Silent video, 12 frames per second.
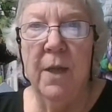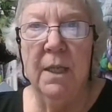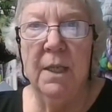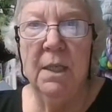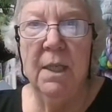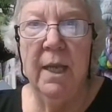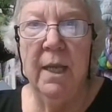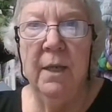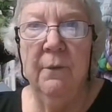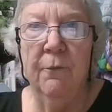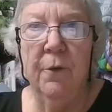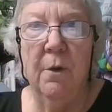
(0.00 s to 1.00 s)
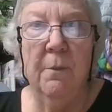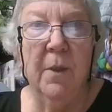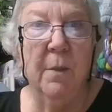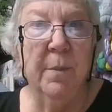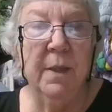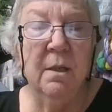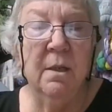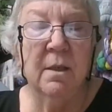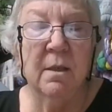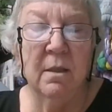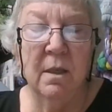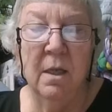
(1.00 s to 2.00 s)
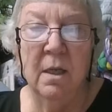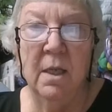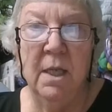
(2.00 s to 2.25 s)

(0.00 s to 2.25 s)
Kitty Lane from the peninsula